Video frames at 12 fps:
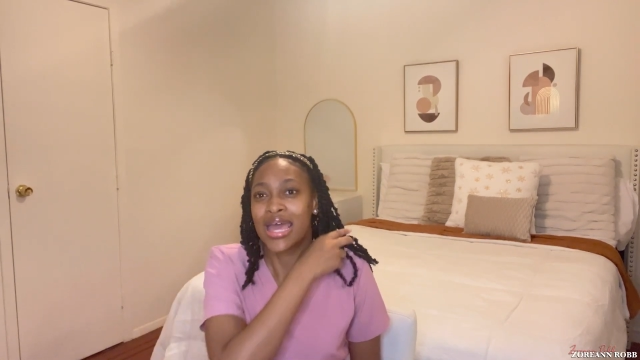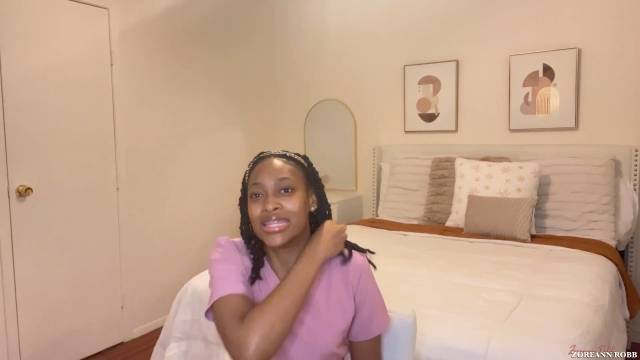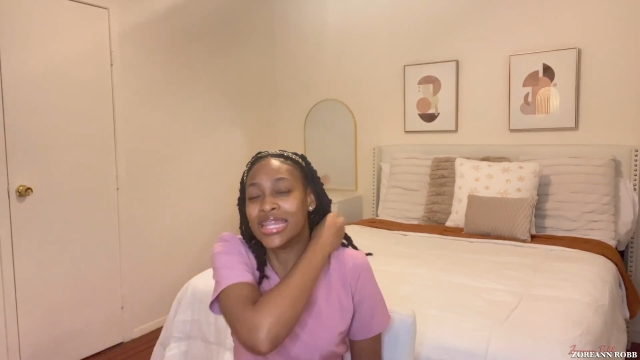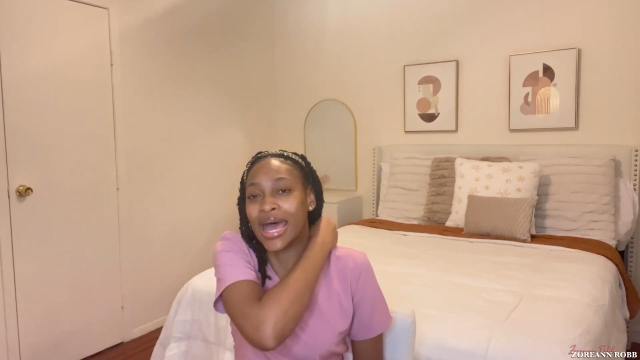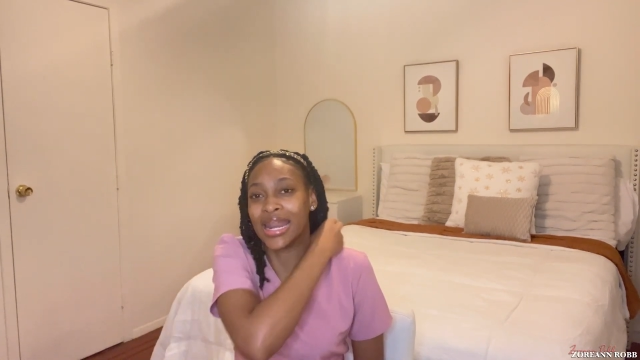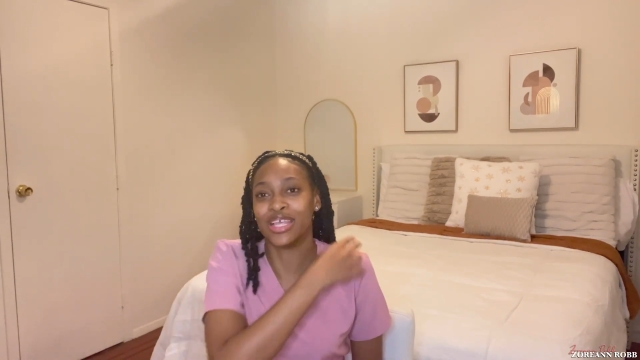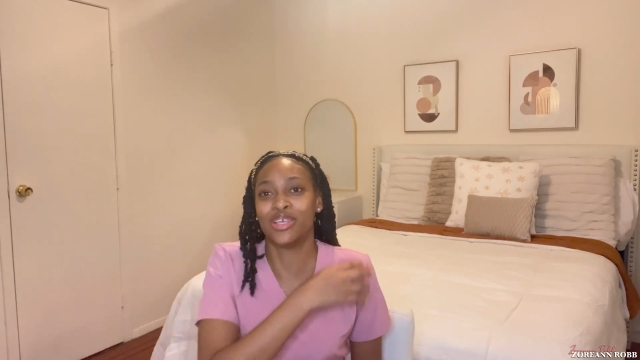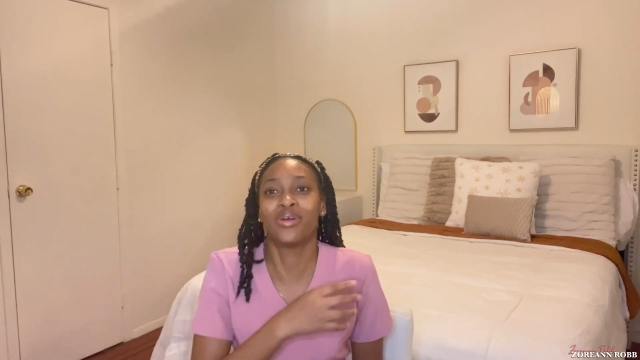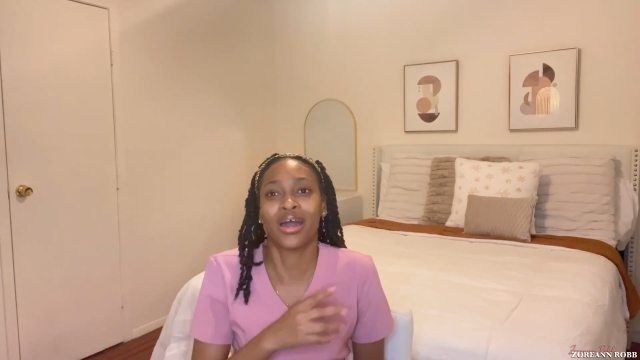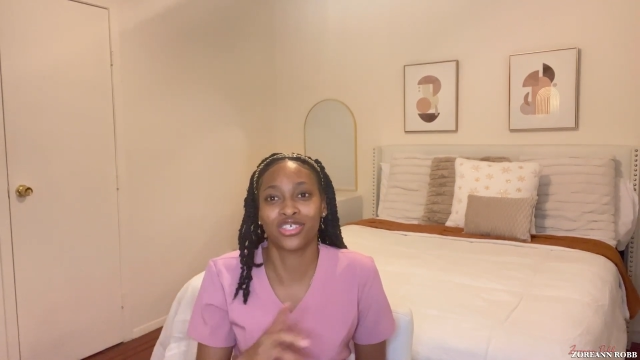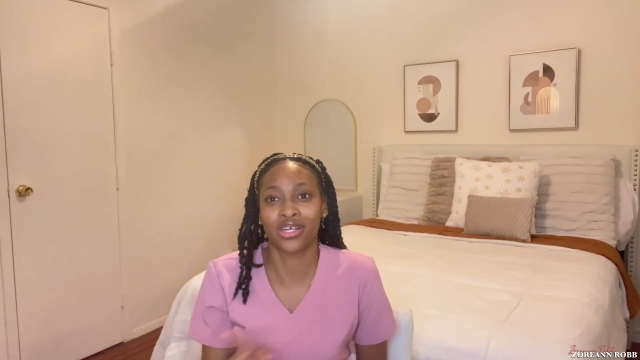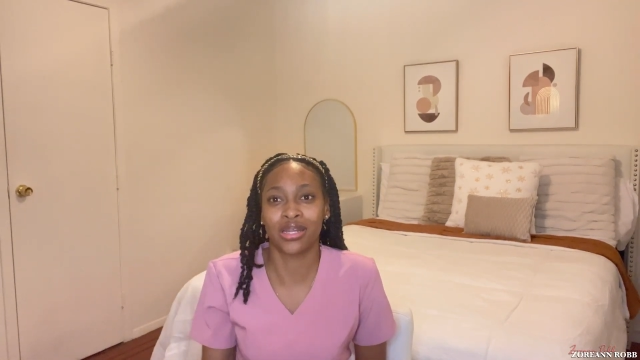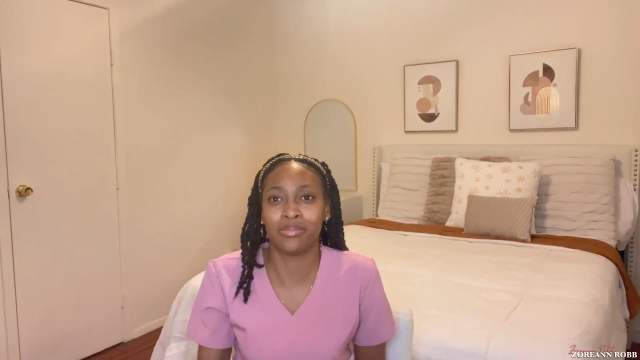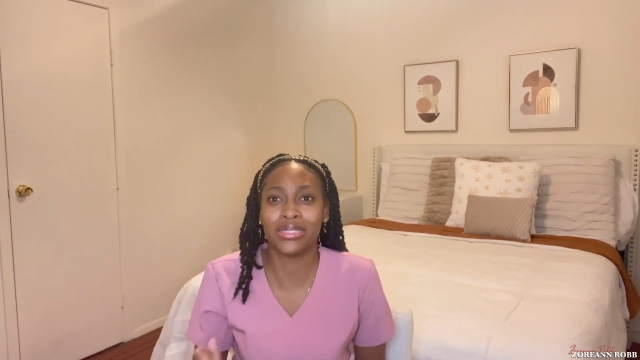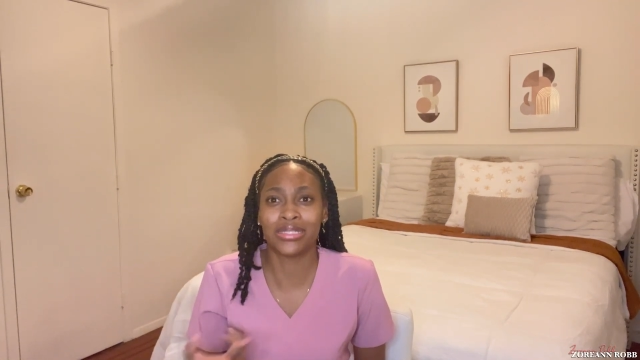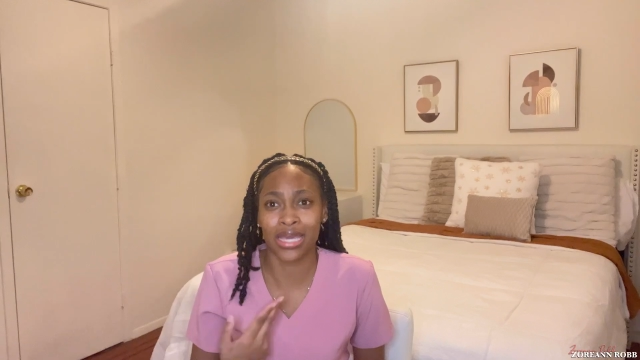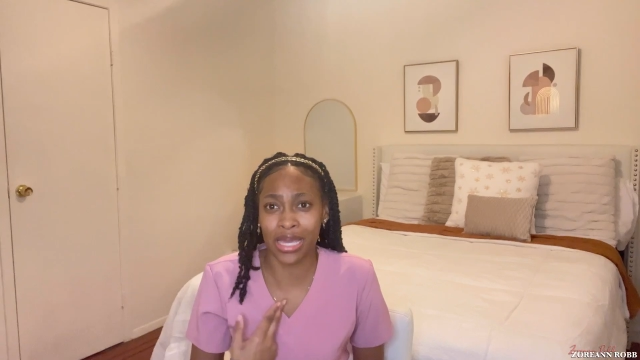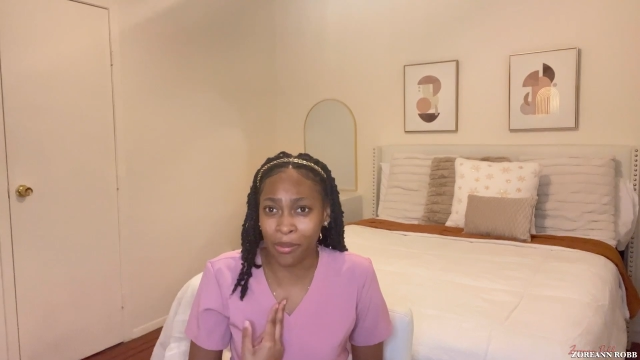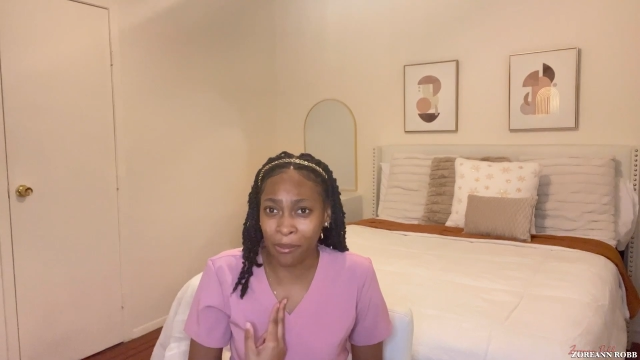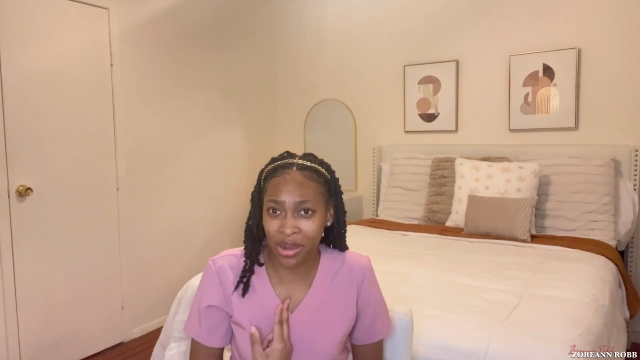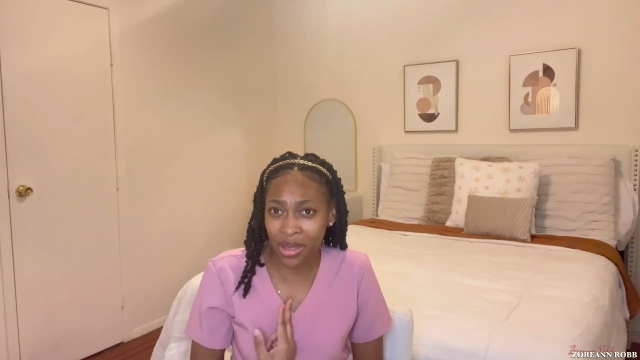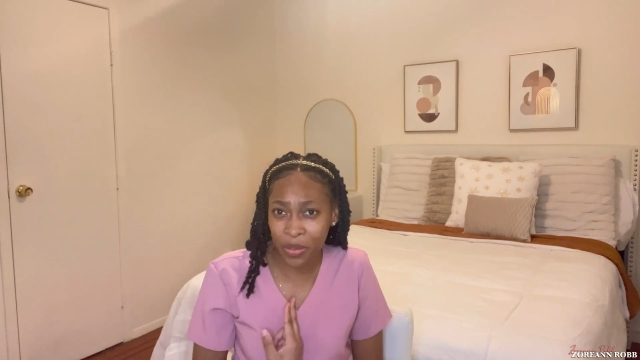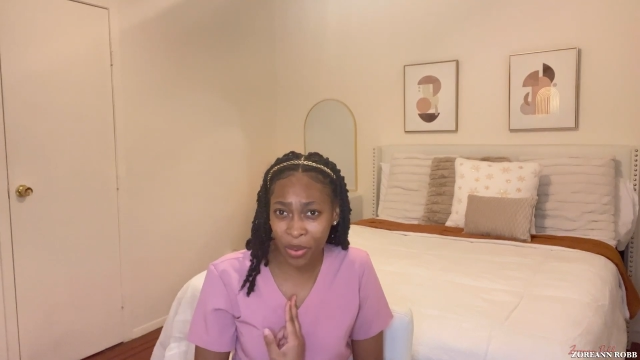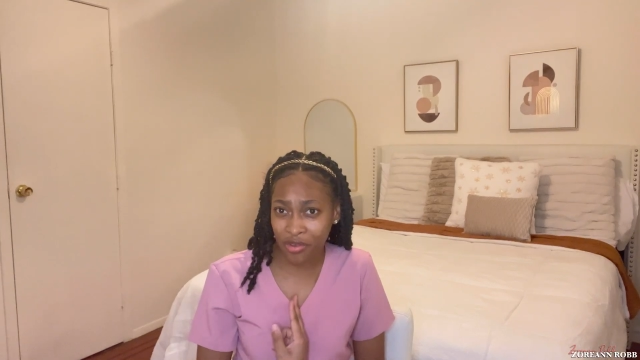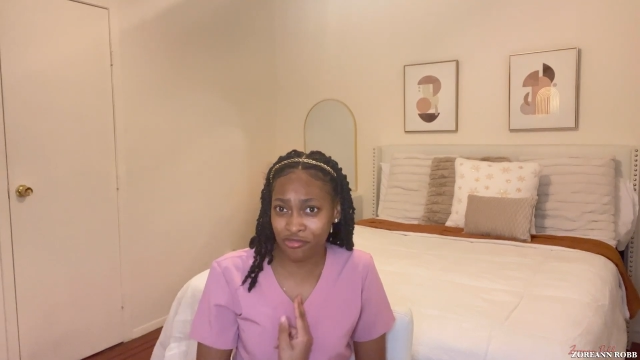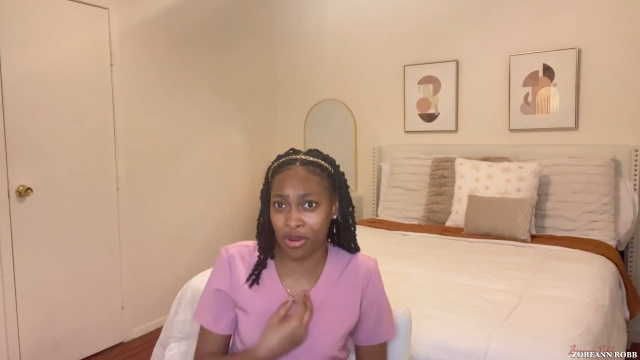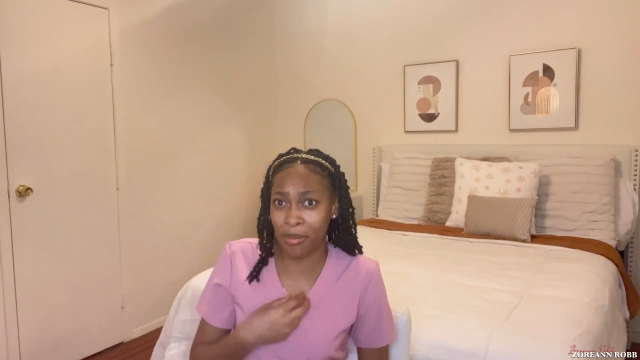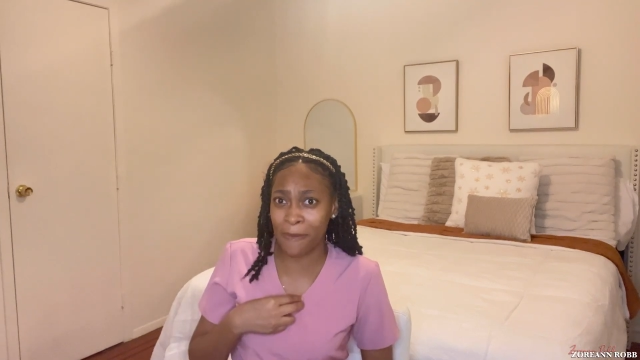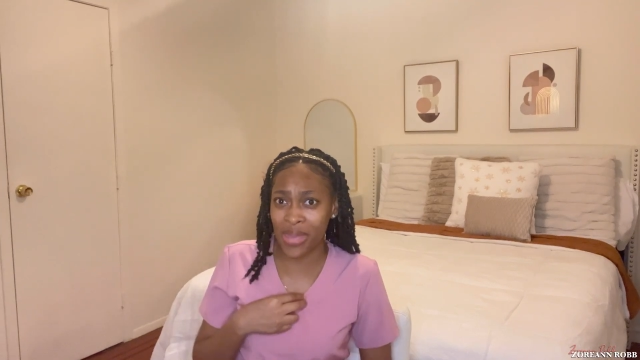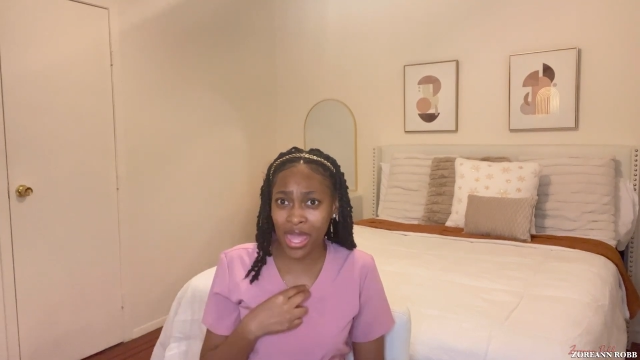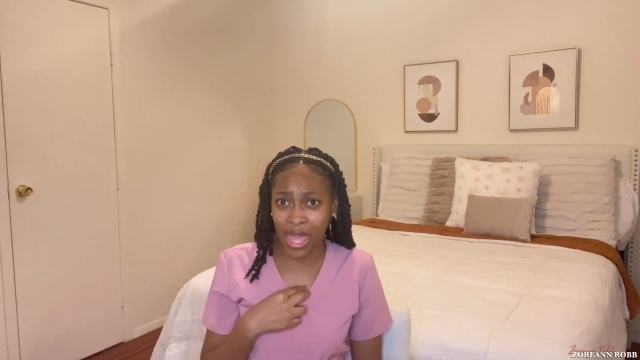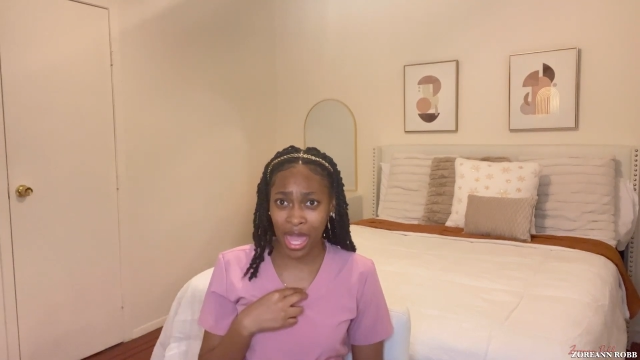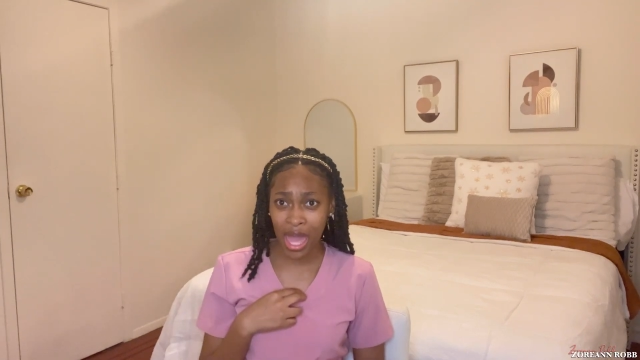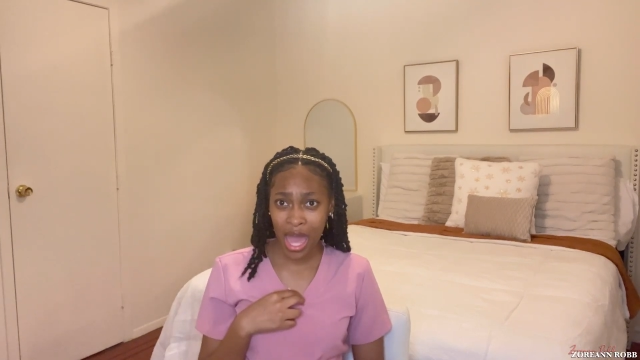that you guys are going to be taking blood work from me.